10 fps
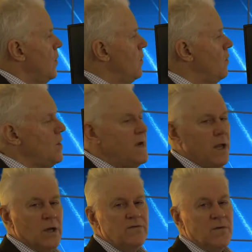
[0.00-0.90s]
What we
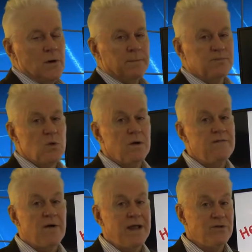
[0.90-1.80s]
did for
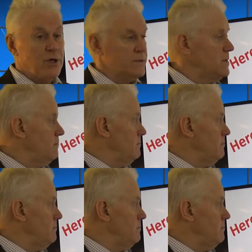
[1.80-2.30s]
25 years,